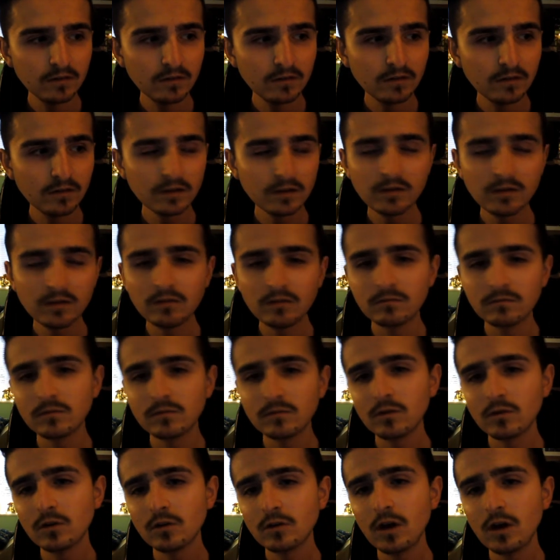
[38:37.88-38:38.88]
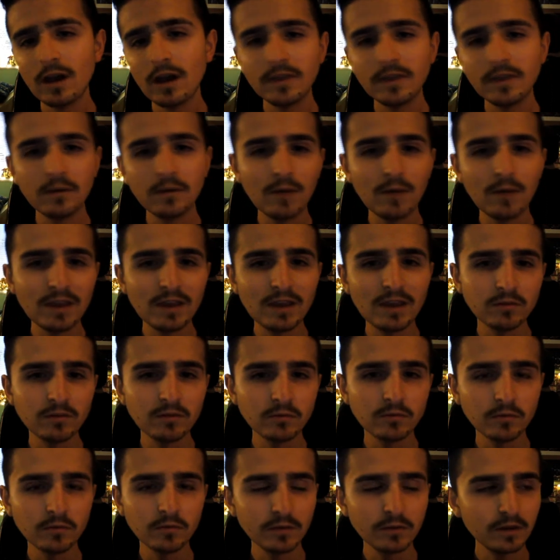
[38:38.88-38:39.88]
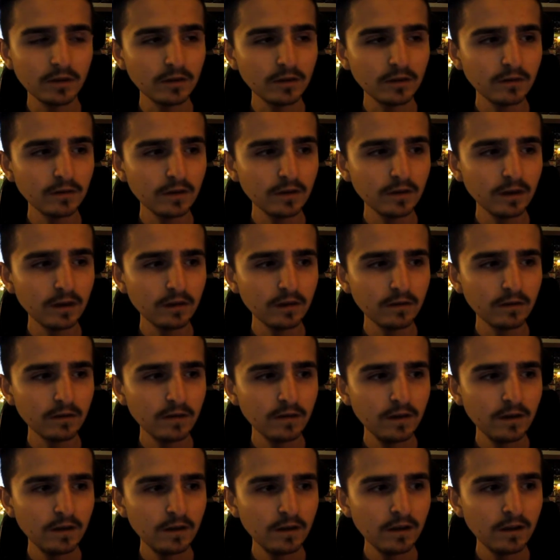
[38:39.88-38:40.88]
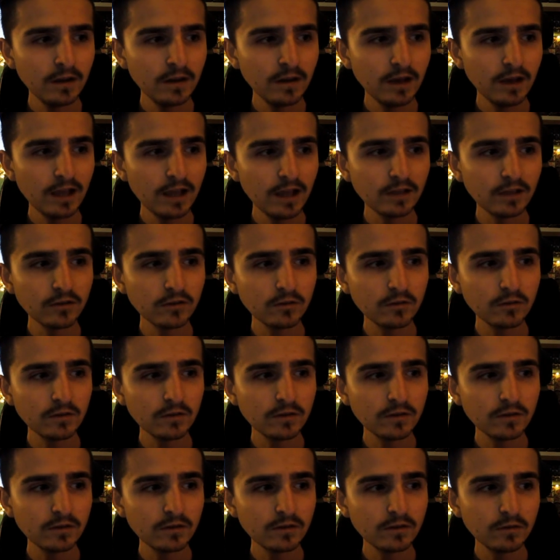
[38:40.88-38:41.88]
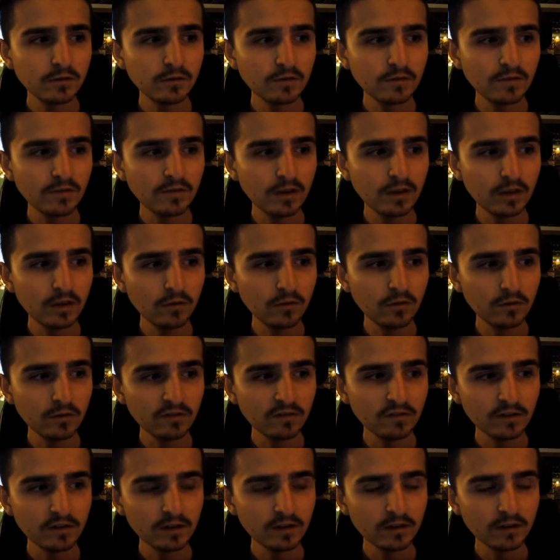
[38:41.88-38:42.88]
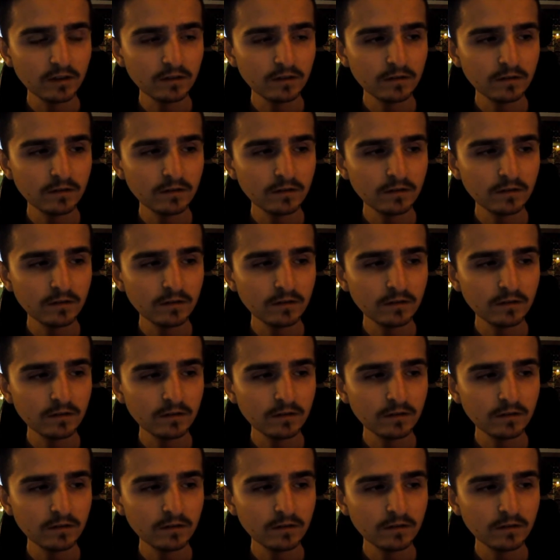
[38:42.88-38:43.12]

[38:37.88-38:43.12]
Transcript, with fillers: I don't know, not go out of their way to or not, but, like, I don't do anything that annoys her, like,